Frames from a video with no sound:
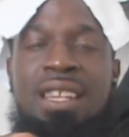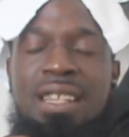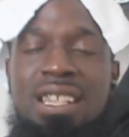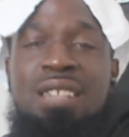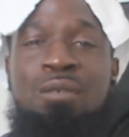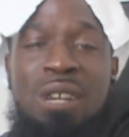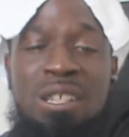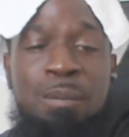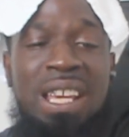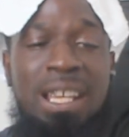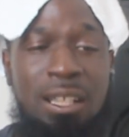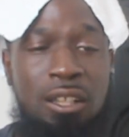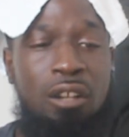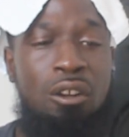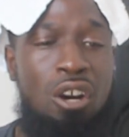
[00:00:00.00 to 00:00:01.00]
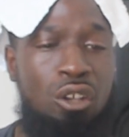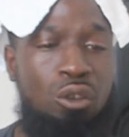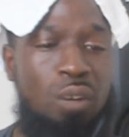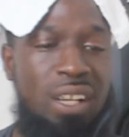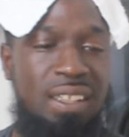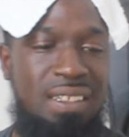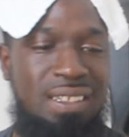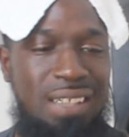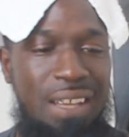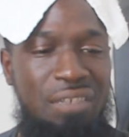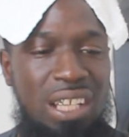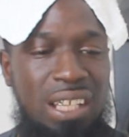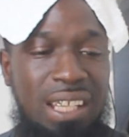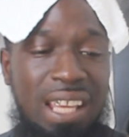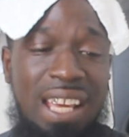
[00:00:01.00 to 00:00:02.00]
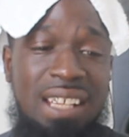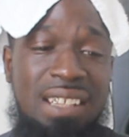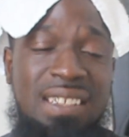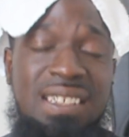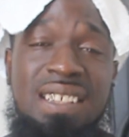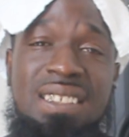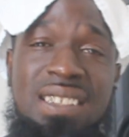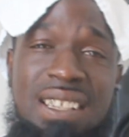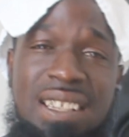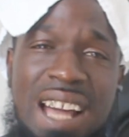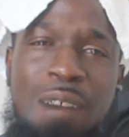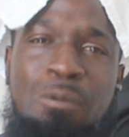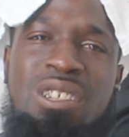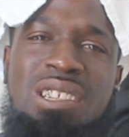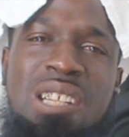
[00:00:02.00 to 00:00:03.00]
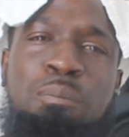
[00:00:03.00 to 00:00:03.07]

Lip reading: This one's making a lot of noise. 70K in 16 hours.